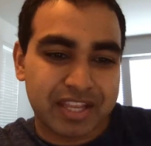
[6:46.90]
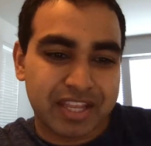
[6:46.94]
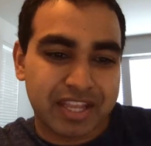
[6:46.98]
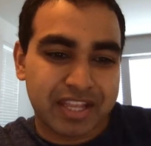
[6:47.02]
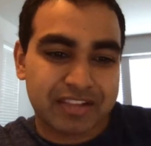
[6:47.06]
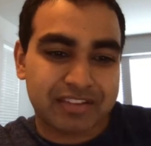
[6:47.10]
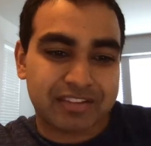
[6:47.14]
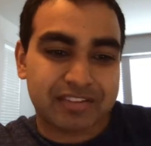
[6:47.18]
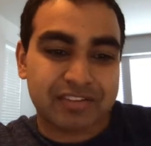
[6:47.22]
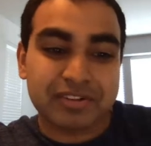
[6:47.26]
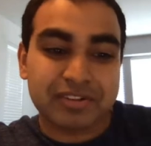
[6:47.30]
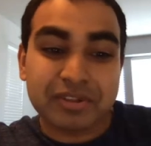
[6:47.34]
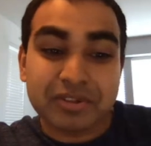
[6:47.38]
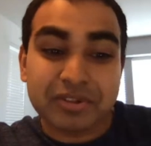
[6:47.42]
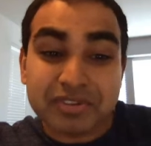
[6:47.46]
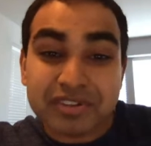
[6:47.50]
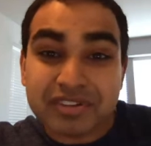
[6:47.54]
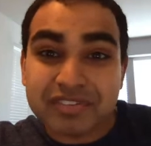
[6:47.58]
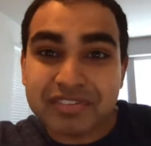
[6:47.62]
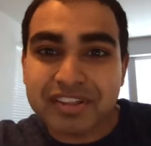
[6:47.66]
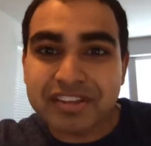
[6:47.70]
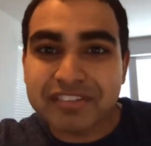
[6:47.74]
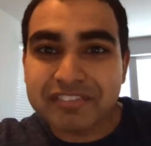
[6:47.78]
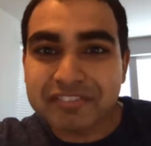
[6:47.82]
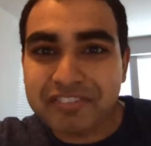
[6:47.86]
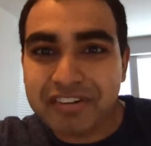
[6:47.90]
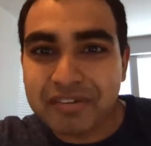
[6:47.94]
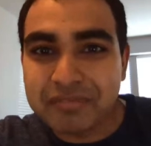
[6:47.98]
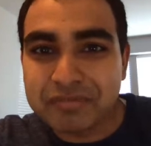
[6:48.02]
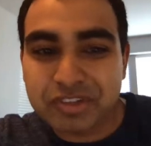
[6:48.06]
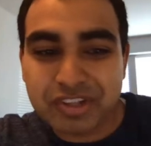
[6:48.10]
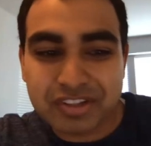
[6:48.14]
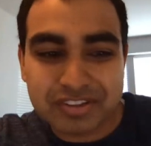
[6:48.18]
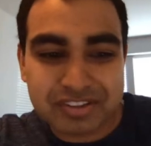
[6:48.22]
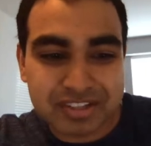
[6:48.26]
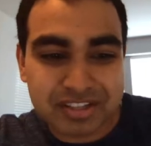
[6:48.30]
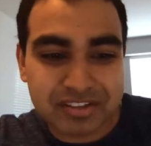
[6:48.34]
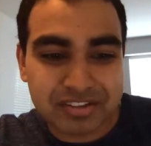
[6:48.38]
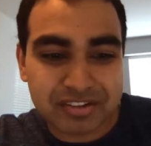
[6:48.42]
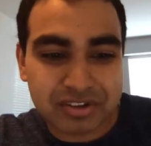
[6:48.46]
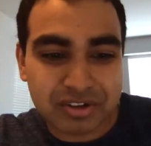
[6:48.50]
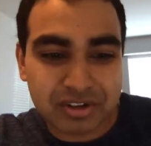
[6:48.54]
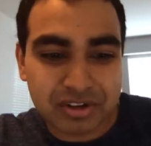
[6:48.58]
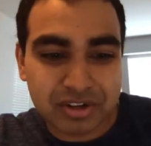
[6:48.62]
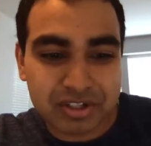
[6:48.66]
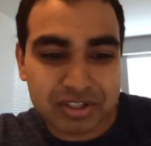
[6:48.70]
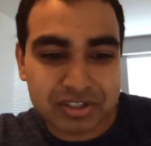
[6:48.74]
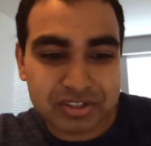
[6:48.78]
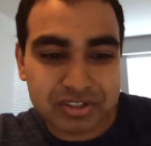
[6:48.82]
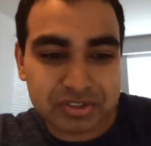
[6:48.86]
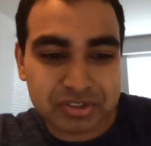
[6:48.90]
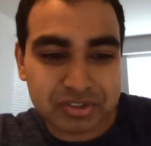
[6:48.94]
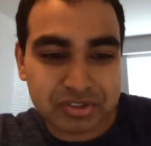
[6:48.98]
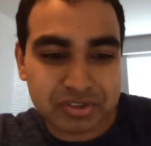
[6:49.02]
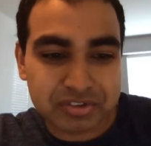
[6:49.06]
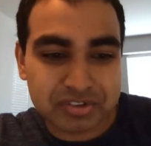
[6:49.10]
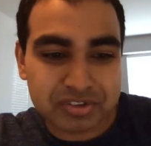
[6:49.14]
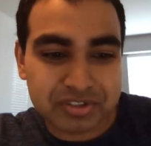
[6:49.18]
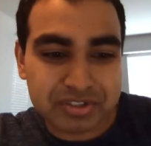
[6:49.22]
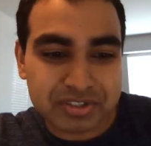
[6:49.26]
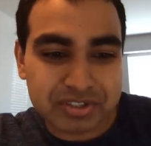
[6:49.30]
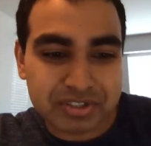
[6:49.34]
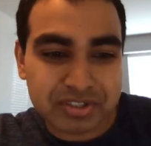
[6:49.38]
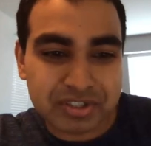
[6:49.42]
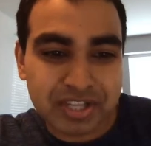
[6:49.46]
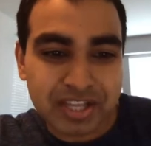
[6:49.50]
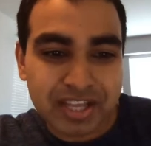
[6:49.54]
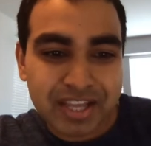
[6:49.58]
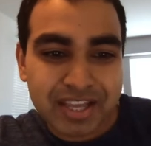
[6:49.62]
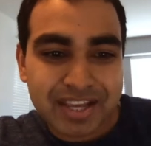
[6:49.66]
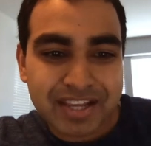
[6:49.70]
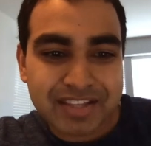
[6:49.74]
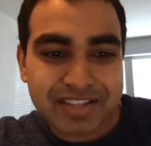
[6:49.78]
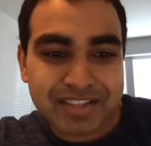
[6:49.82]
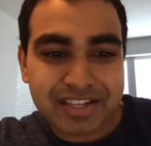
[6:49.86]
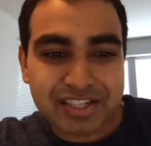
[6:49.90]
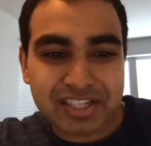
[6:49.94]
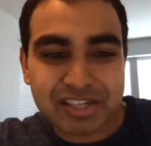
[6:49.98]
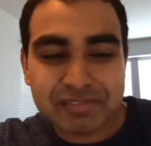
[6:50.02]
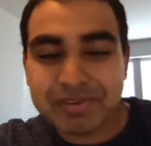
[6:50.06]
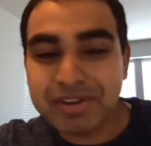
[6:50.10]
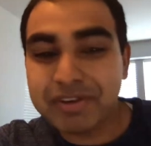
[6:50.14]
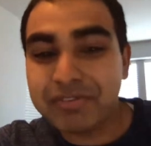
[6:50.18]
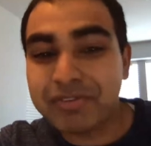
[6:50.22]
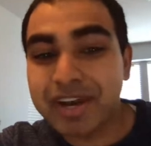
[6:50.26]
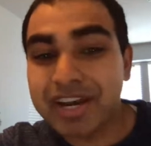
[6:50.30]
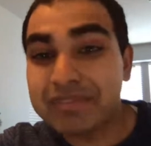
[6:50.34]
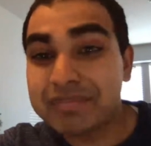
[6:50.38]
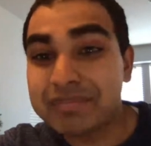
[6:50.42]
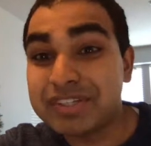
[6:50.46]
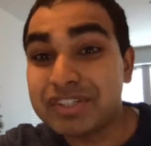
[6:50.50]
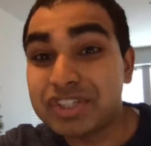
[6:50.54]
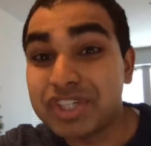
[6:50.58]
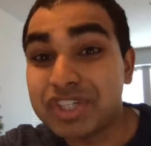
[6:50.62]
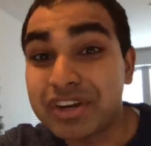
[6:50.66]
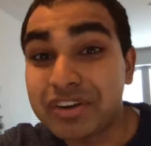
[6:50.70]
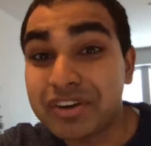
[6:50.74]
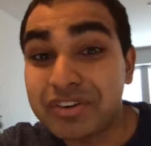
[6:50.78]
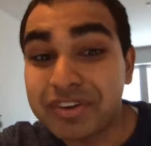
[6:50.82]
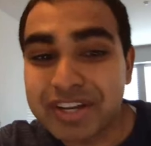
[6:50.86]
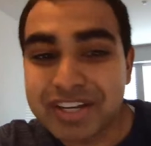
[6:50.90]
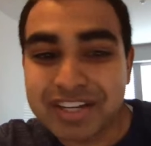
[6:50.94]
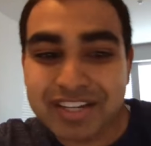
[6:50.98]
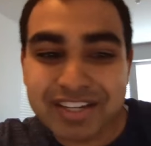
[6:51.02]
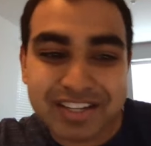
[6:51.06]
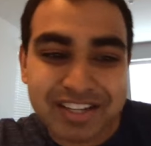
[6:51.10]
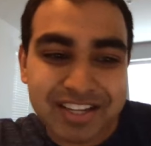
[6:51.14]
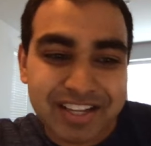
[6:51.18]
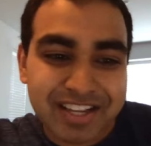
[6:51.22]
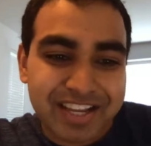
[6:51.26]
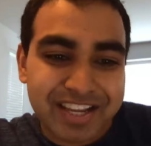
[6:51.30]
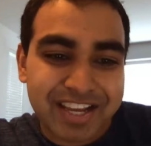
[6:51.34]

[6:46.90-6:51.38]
exclusively from just this call to show circle, it's actually being randomly generated.